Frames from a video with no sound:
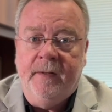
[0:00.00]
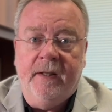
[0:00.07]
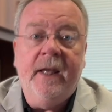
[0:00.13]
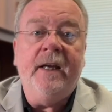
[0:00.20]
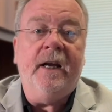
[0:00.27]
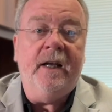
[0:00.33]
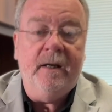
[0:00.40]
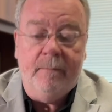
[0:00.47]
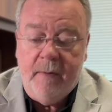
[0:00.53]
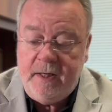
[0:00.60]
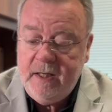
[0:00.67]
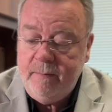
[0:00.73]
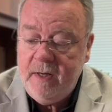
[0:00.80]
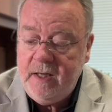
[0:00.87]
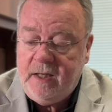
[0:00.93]
They got a
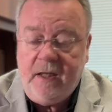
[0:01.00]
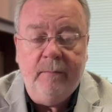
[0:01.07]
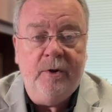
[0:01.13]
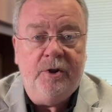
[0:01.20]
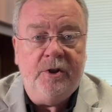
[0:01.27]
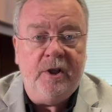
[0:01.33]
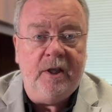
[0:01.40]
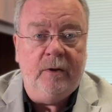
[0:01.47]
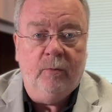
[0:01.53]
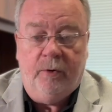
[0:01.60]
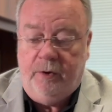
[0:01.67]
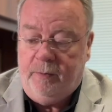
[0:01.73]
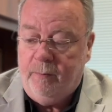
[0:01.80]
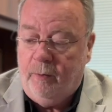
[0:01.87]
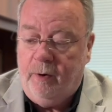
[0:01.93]
money-making machine
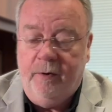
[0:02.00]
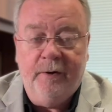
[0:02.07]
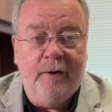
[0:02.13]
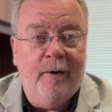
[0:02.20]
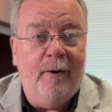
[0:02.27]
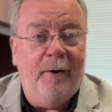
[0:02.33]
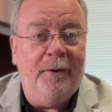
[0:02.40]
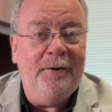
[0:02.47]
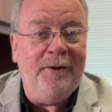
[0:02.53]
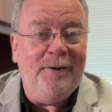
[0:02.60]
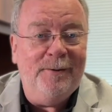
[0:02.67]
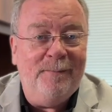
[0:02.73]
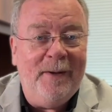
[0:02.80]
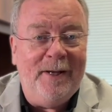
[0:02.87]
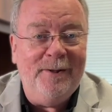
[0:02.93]
worth more than all
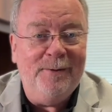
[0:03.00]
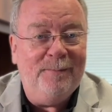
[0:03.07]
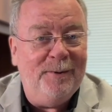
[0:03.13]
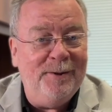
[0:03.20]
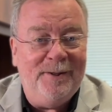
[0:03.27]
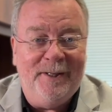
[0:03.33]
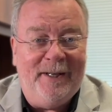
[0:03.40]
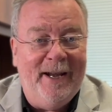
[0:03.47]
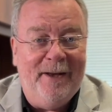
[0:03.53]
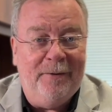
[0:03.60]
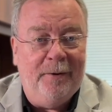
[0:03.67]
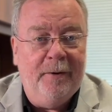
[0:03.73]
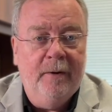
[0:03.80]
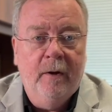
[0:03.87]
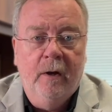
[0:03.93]
these pens put
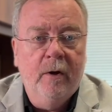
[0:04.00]
together.